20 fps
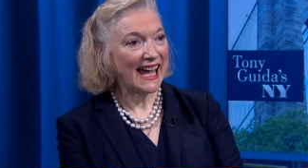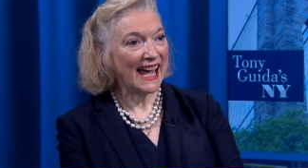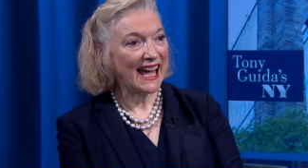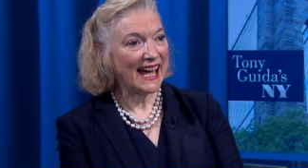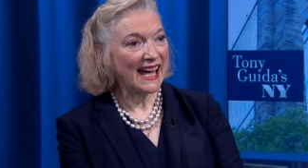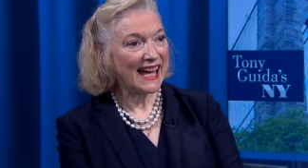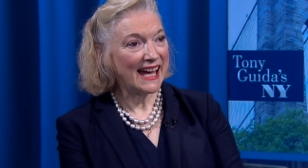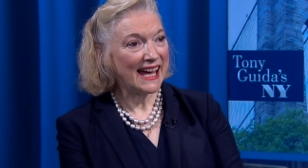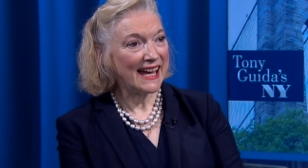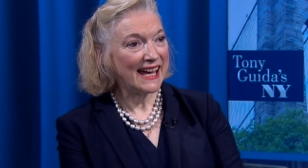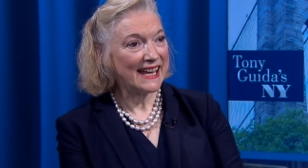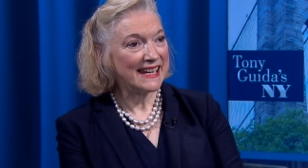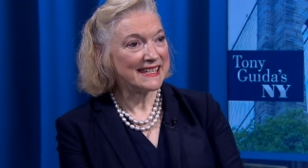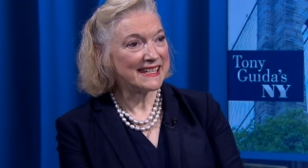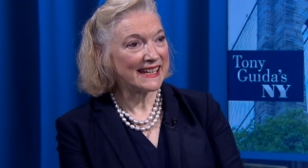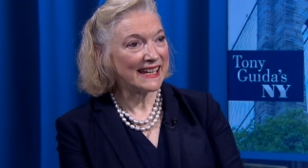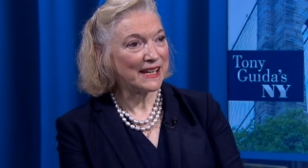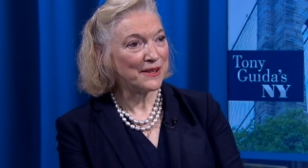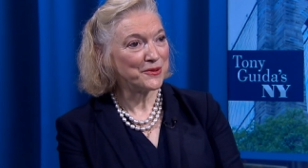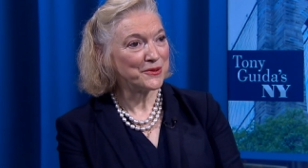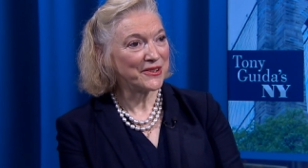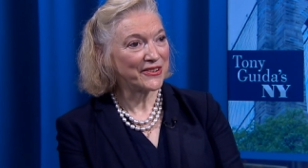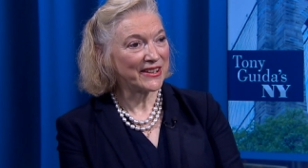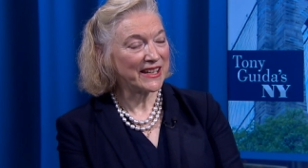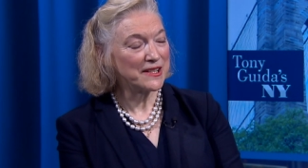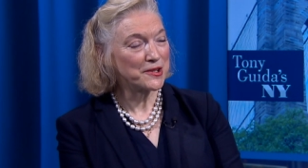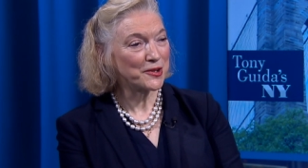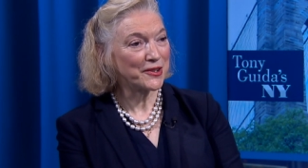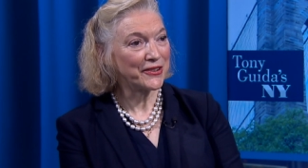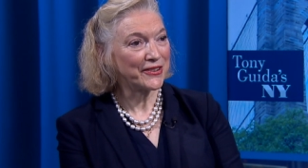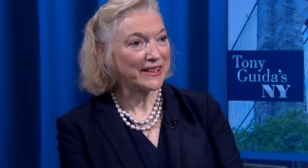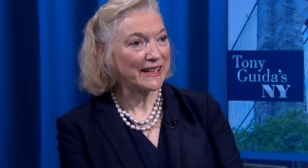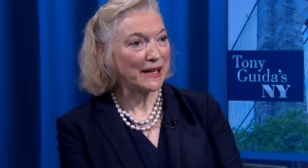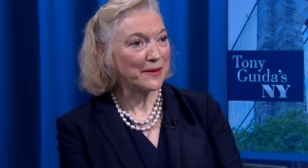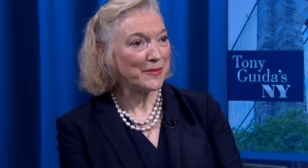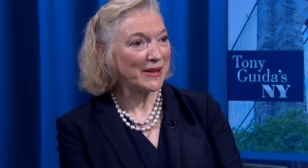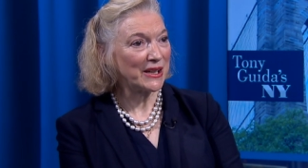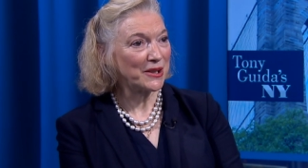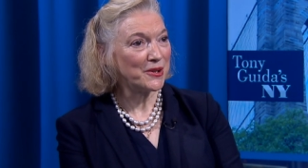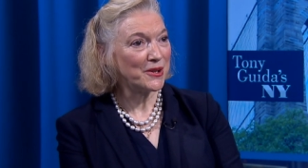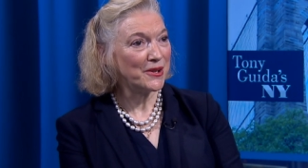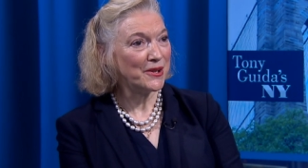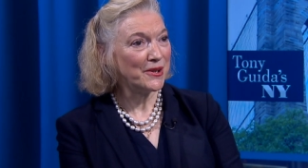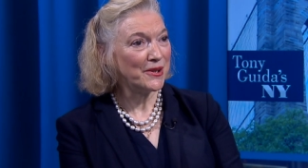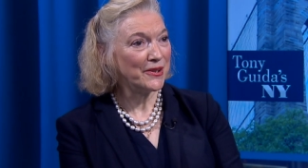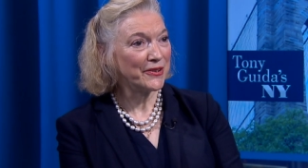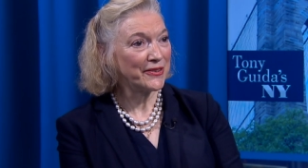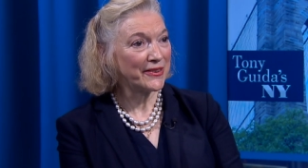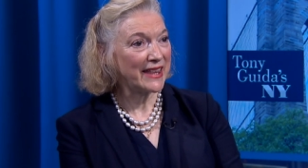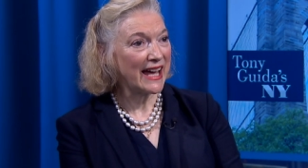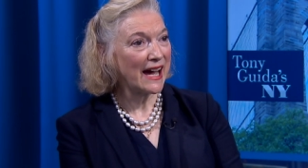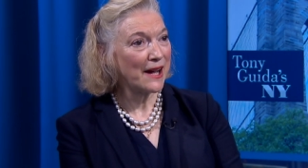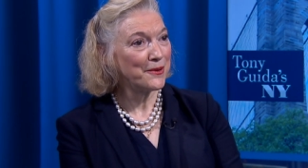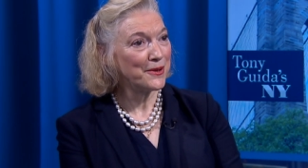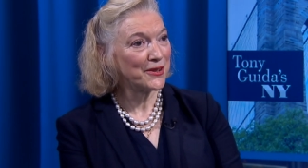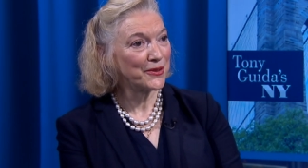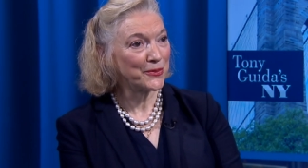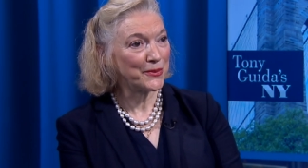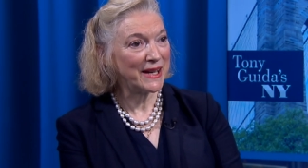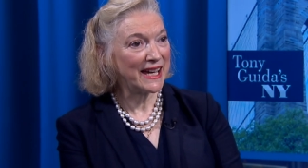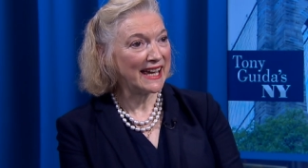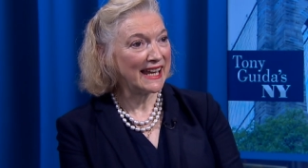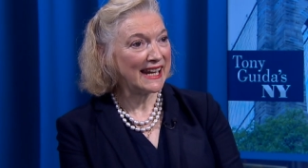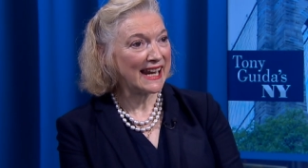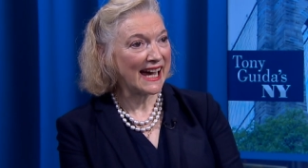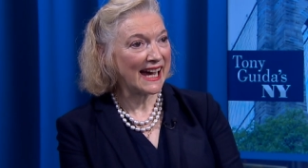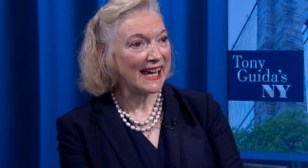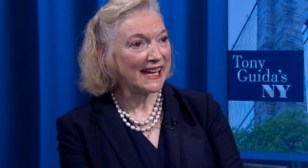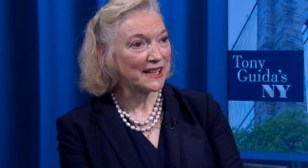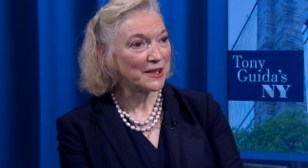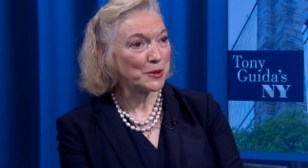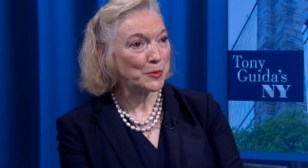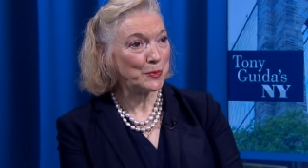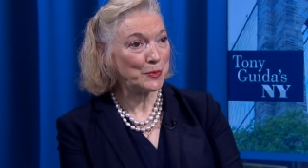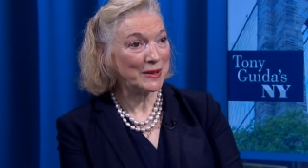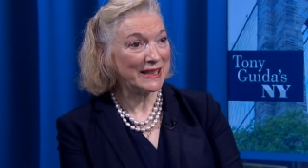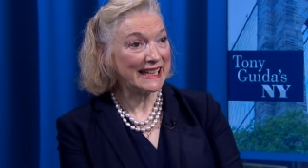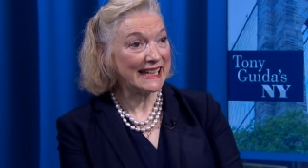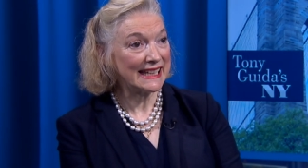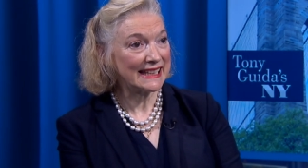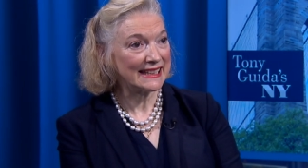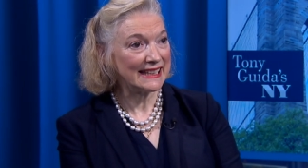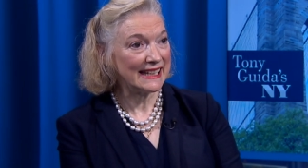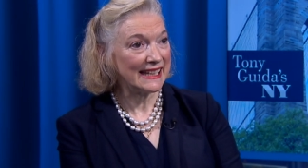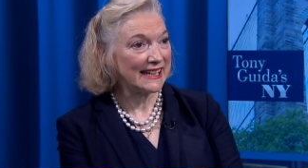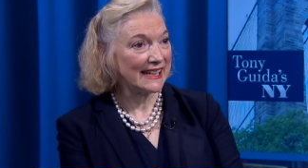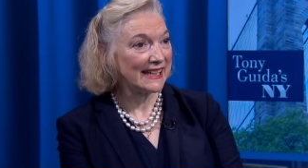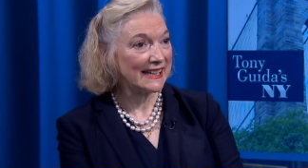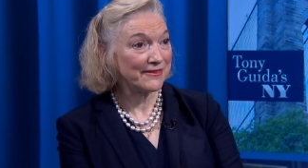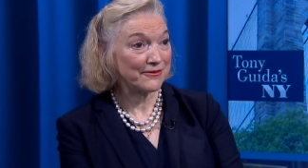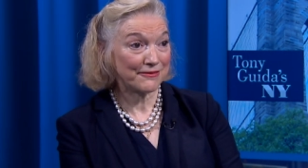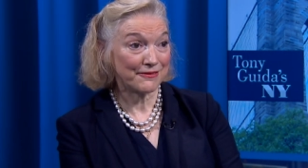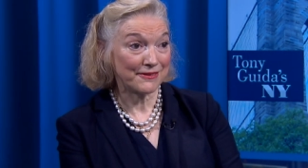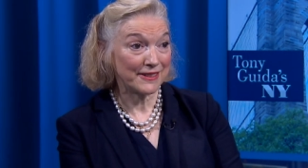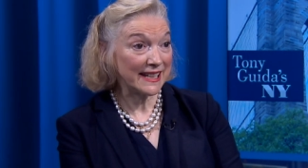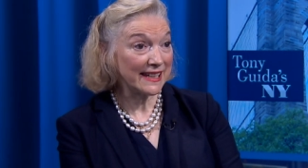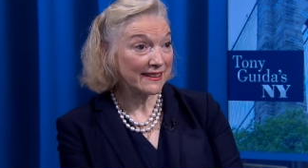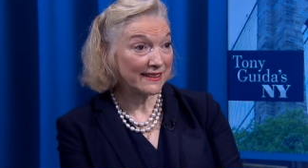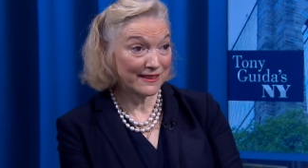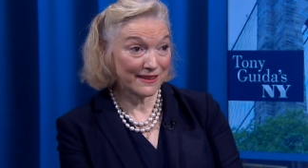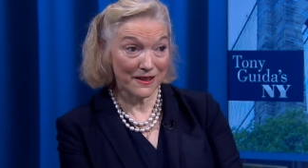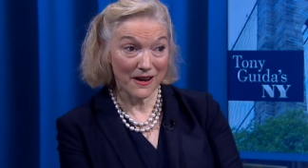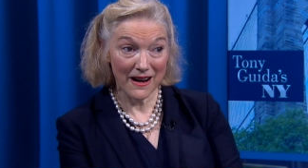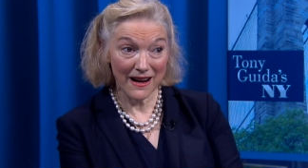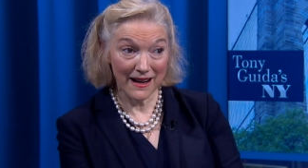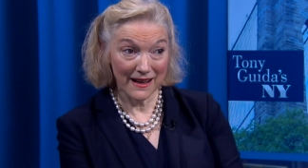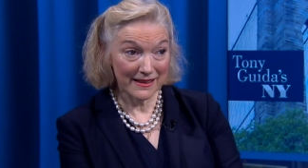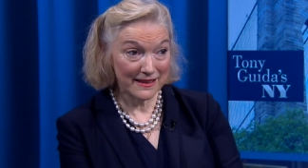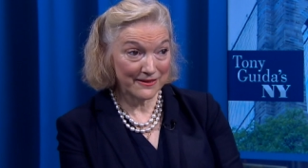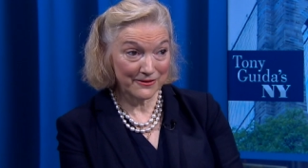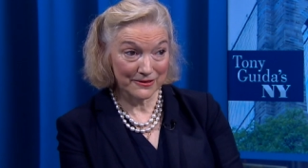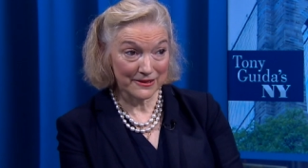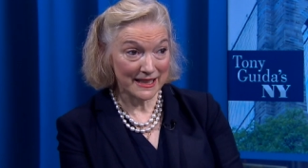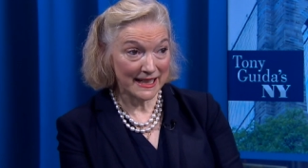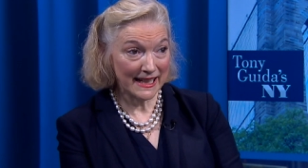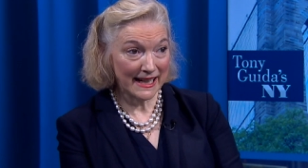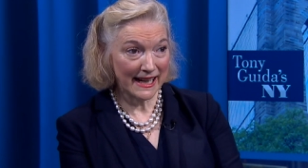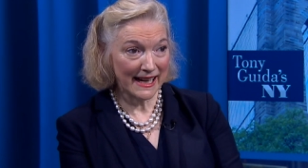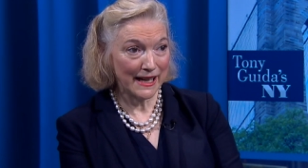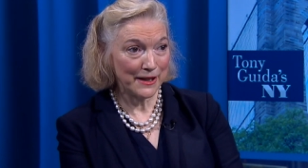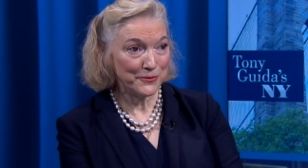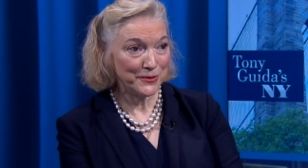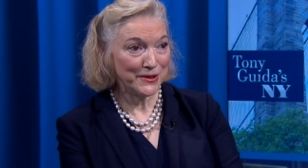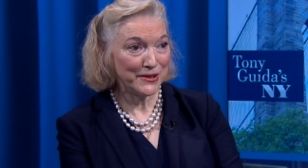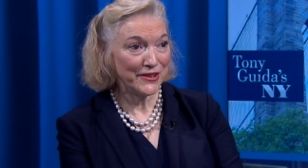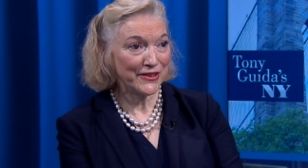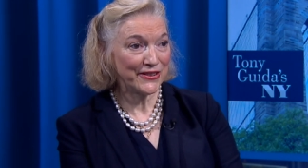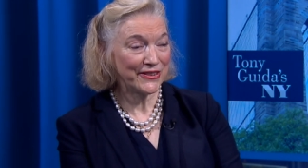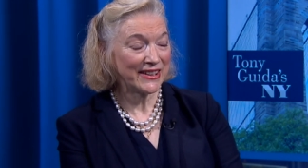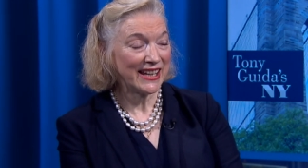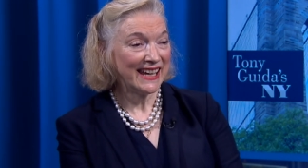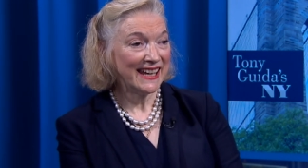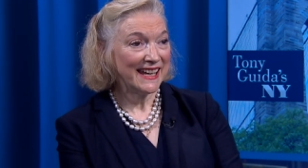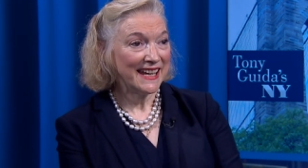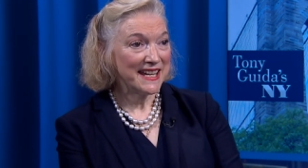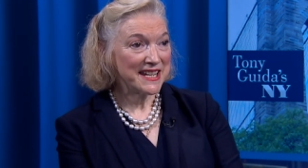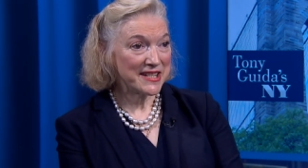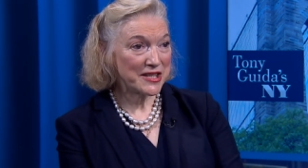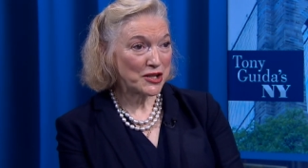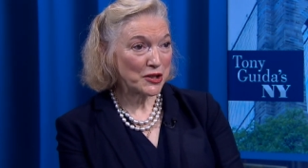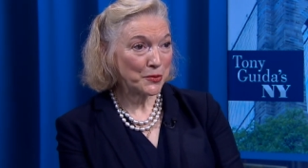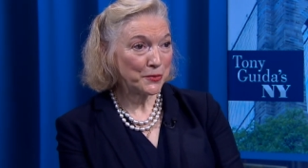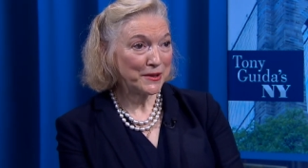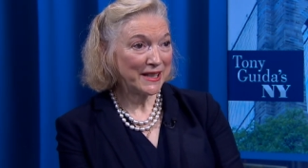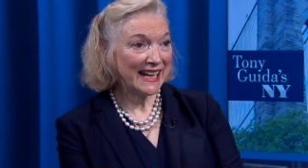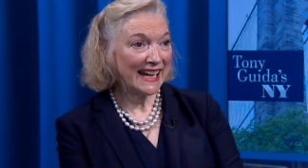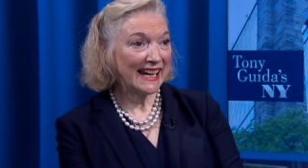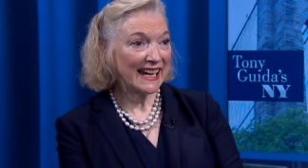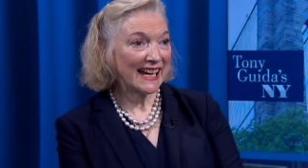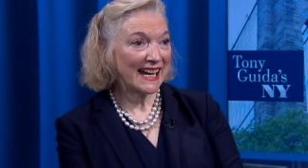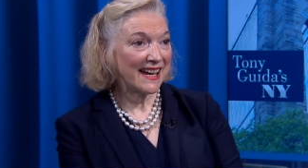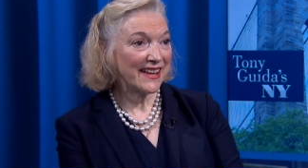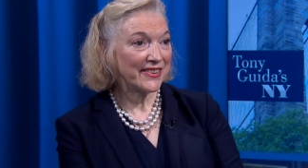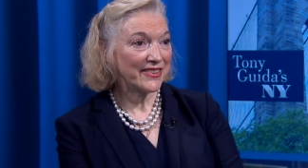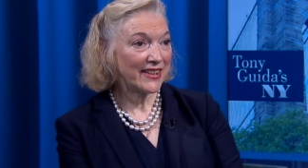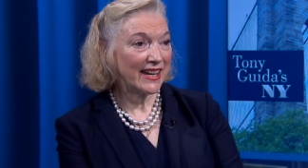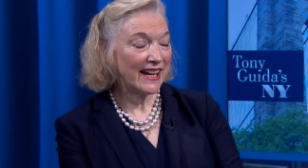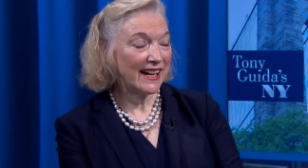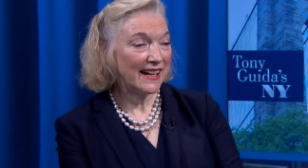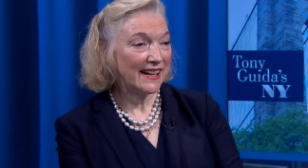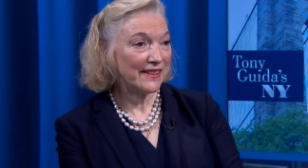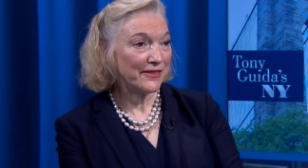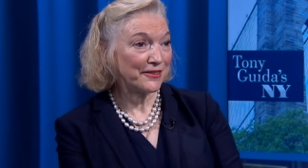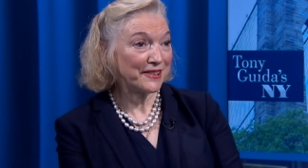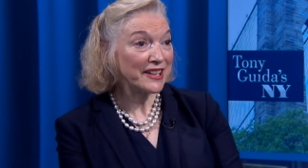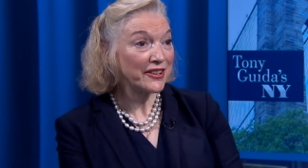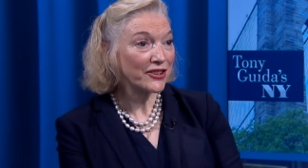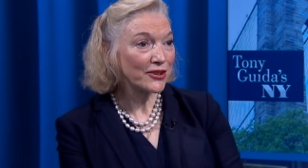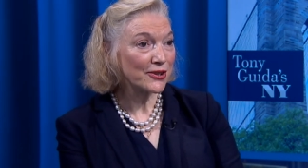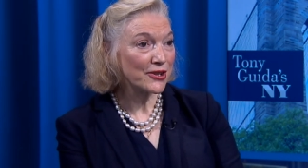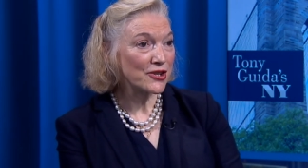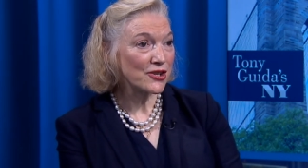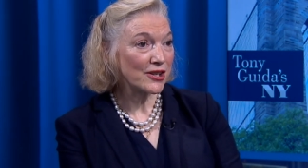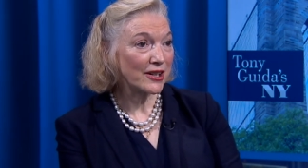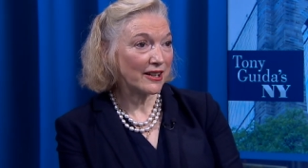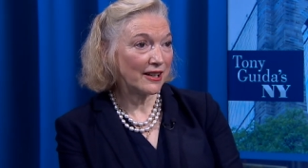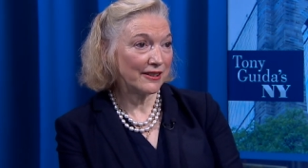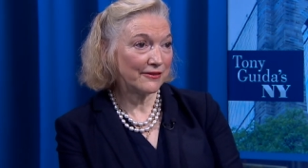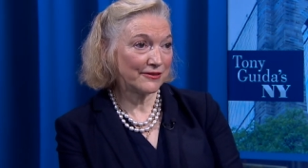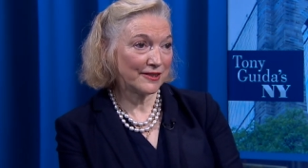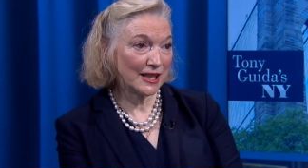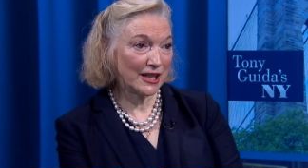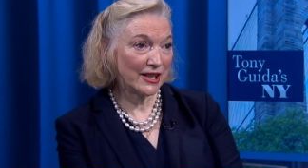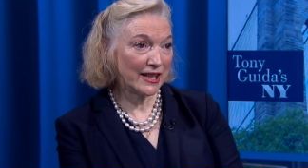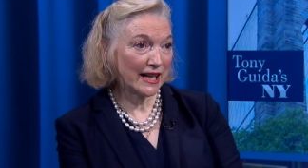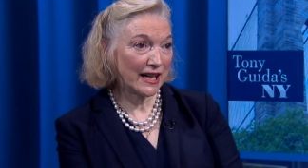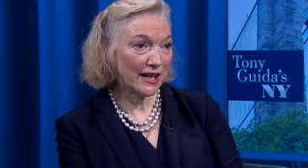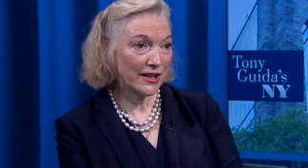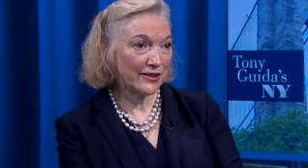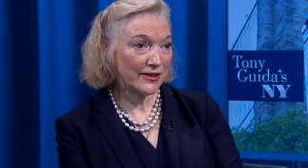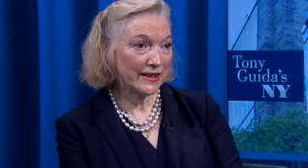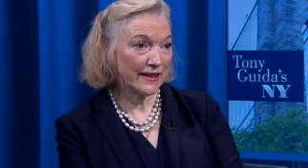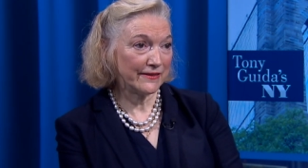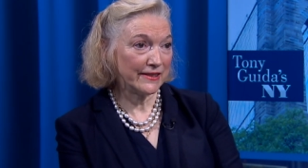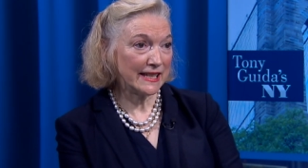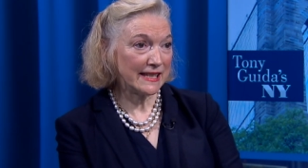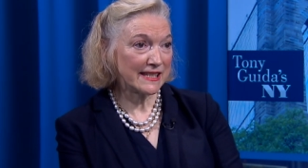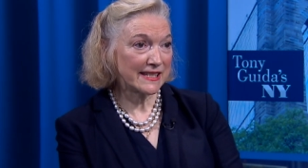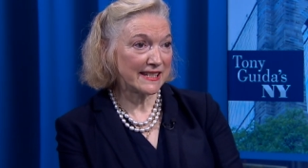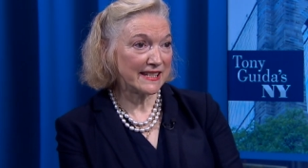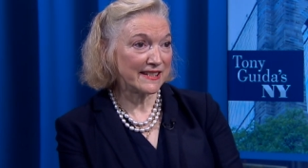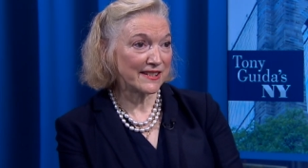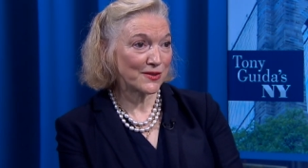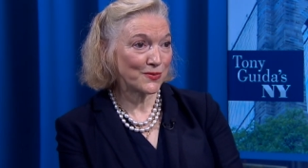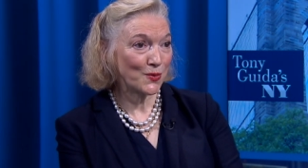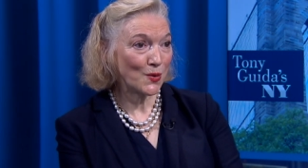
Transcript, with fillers: And it was interesting because that was when I completely rethought what I was doing as a researcher of Leonardo da Vinci's